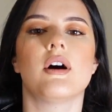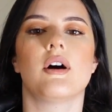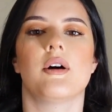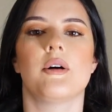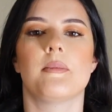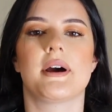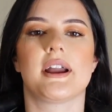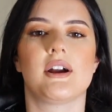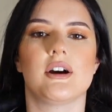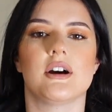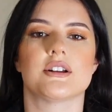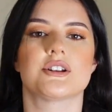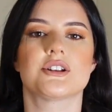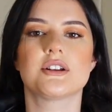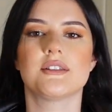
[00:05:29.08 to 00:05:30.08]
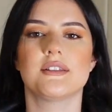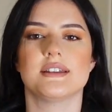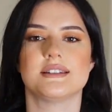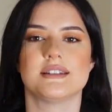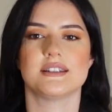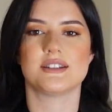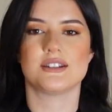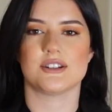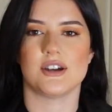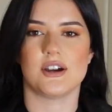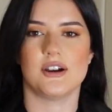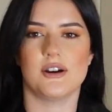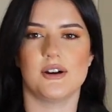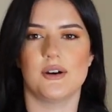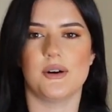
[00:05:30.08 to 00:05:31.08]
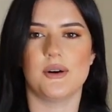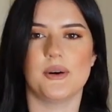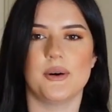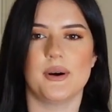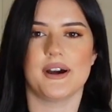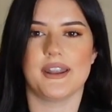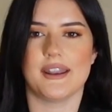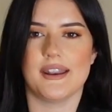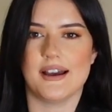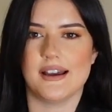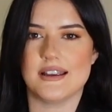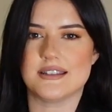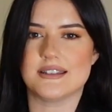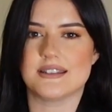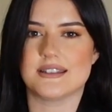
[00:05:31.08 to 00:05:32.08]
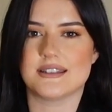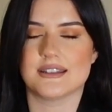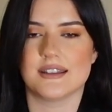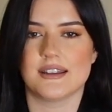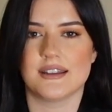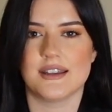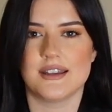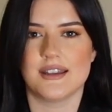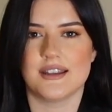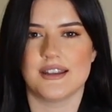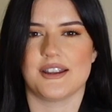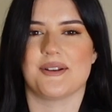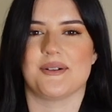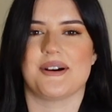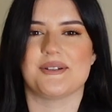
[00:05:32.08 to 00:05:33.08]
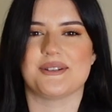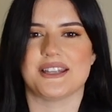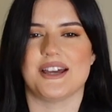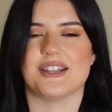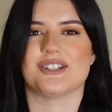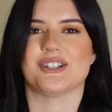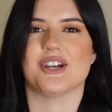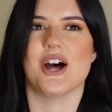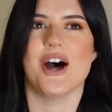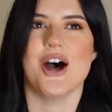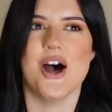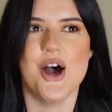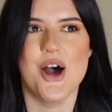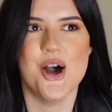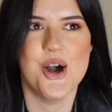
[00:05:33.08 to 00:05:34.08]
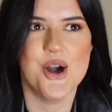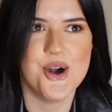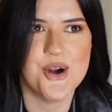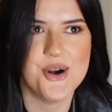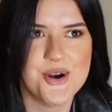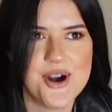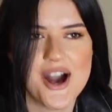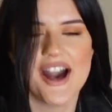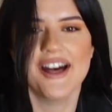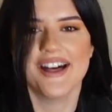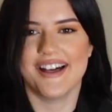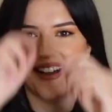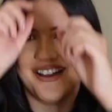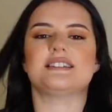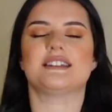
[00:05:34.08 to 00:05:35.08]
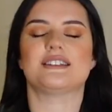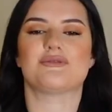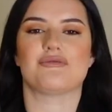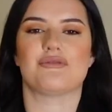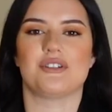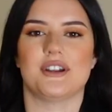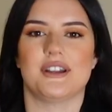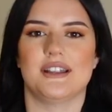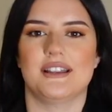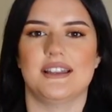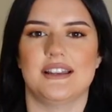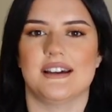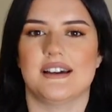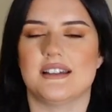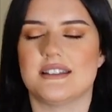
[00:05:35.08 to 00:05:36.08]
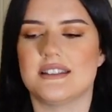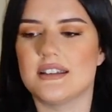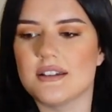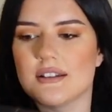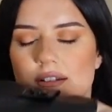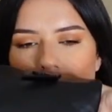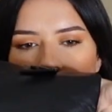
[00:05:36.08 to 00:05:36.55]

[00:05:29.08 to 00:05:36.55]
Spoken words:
Oh my gosh, this is so nice. I don't know, I was like, this is really nice.